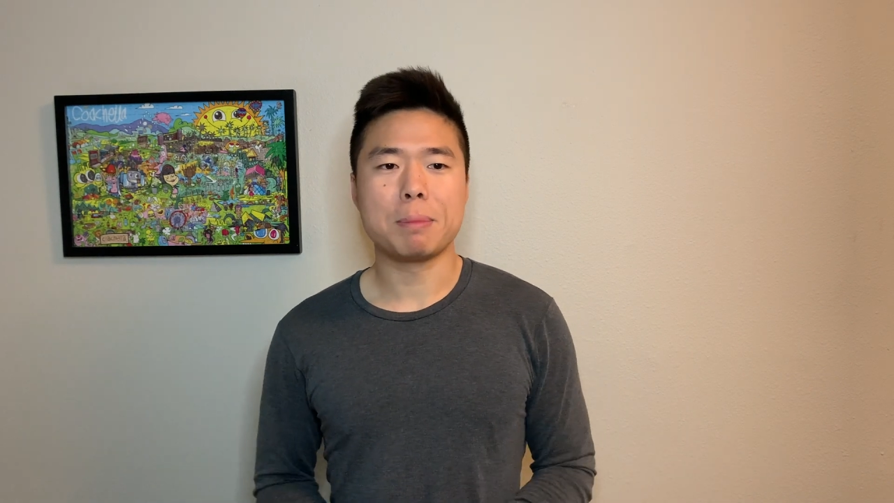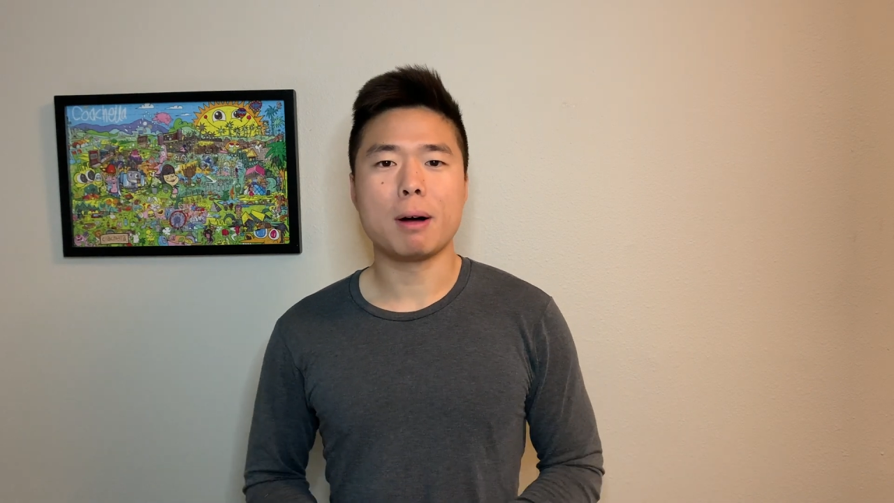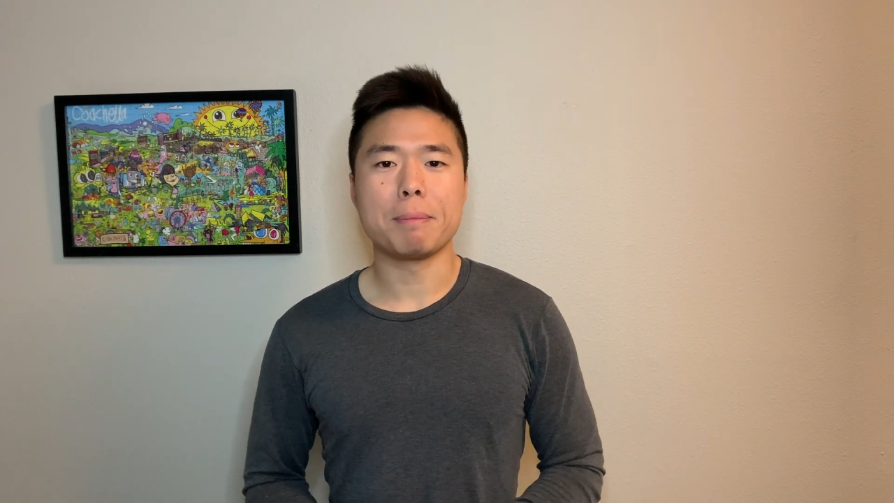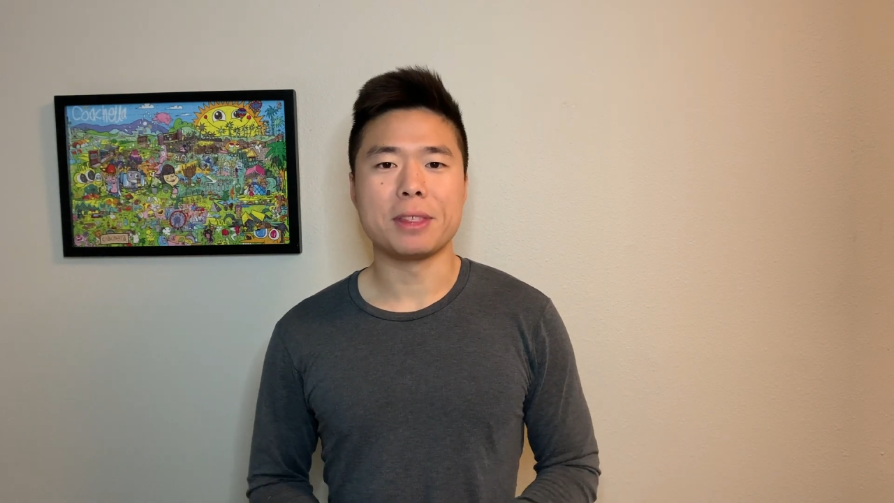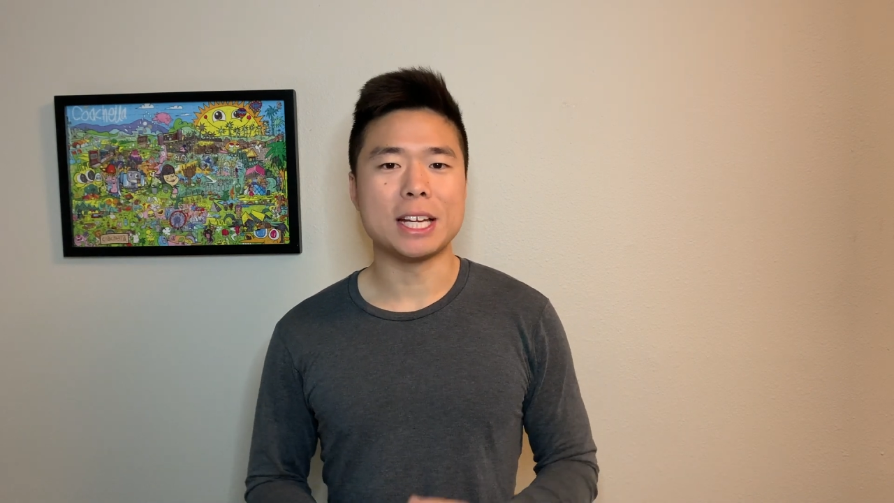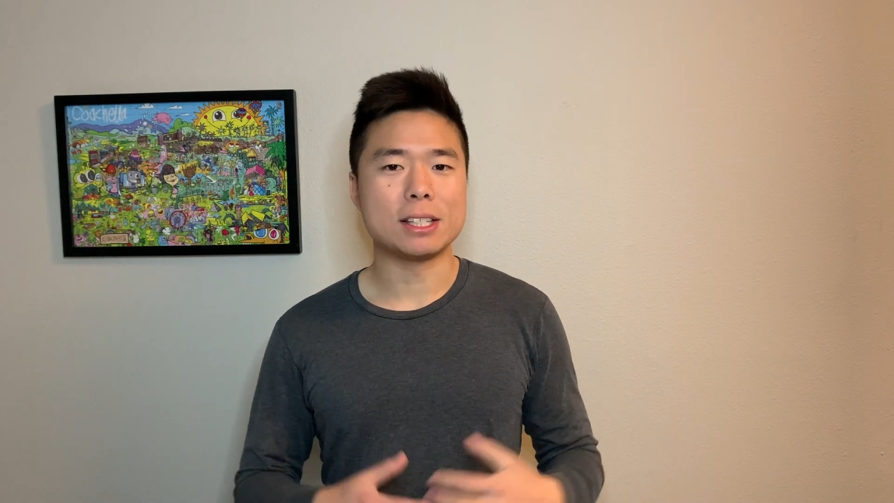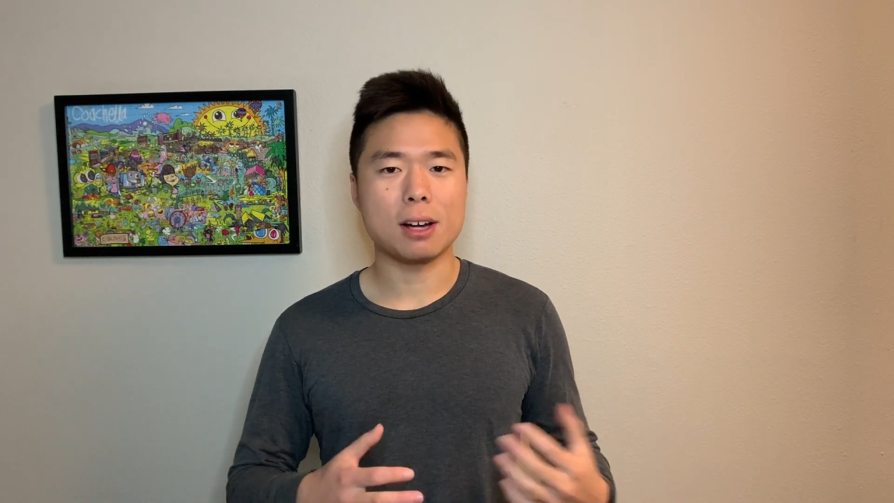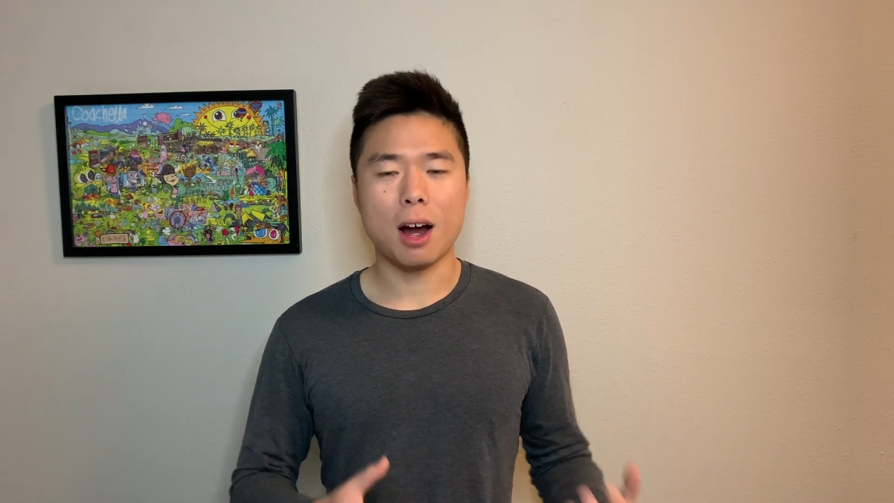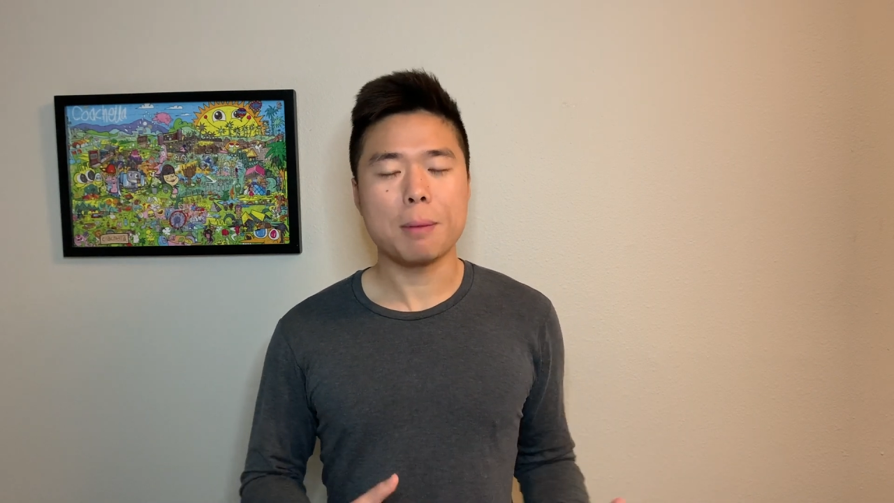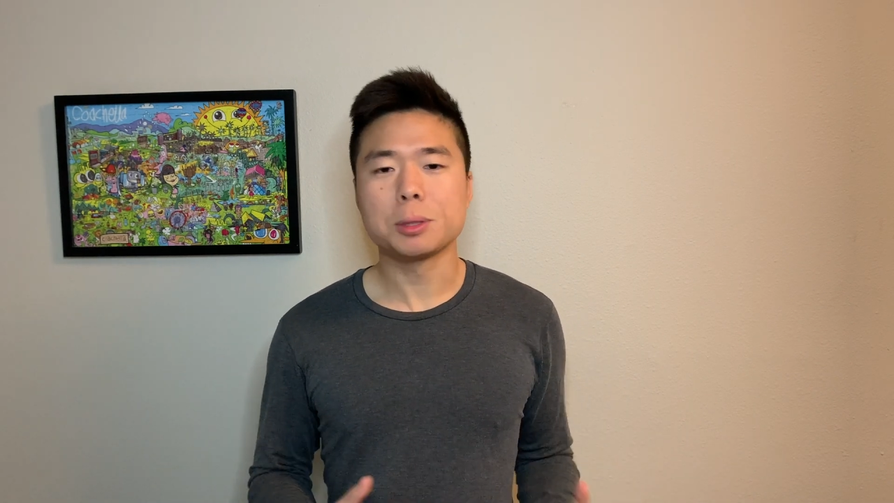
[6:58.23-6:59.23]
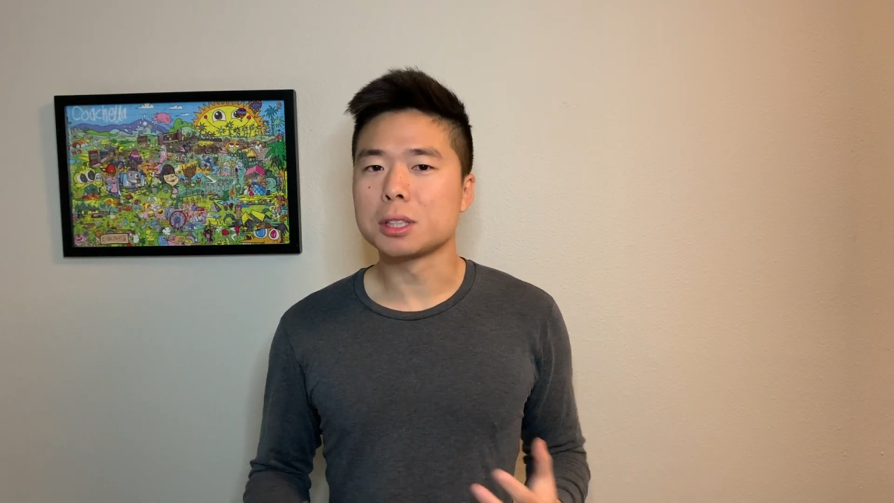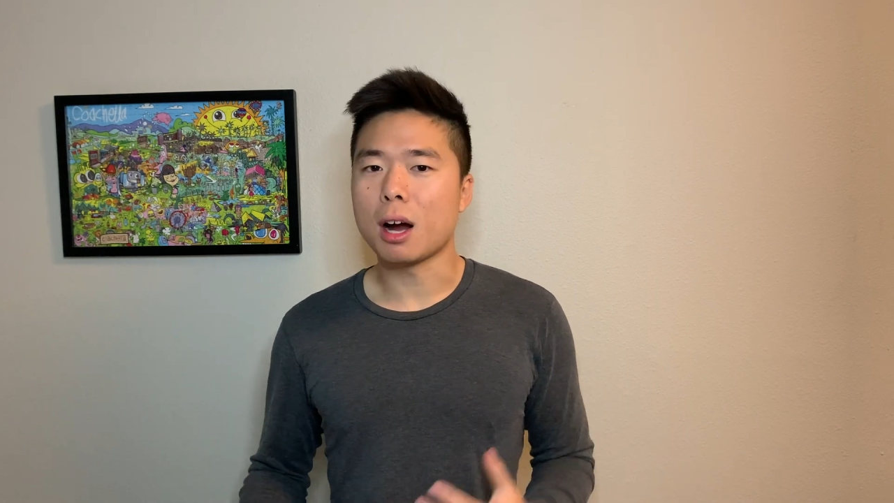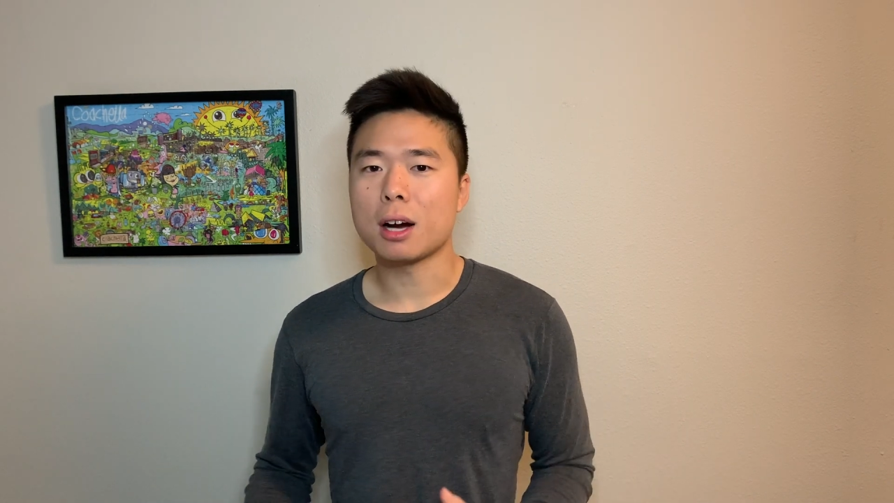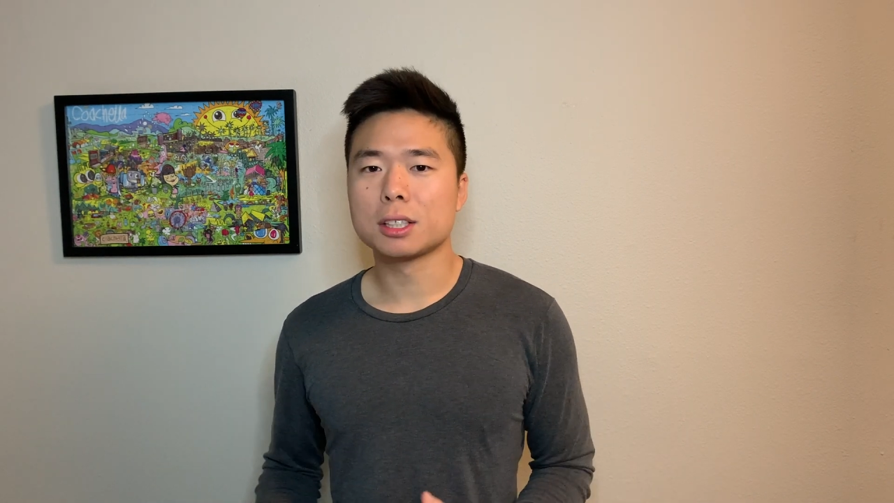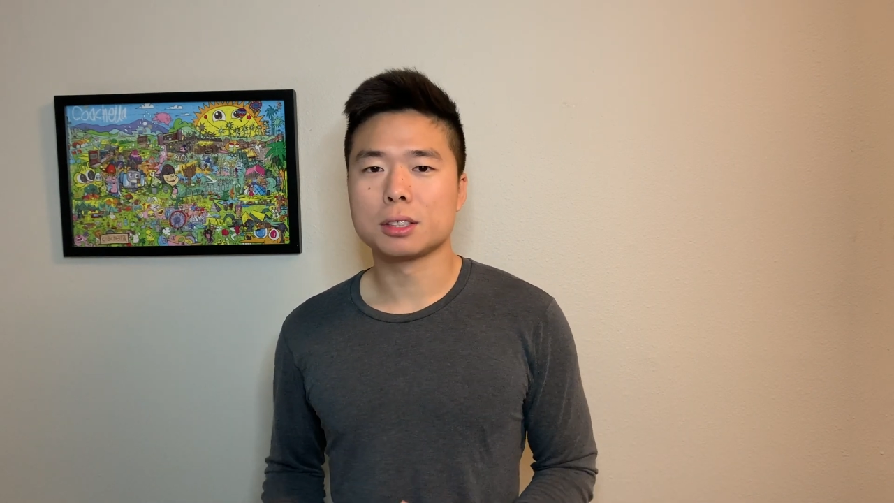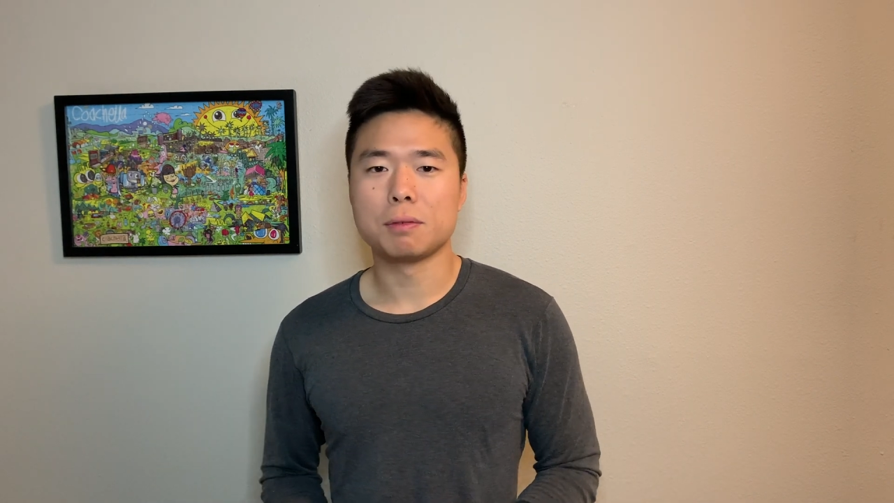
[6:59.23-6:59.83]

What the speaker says: up the top stocks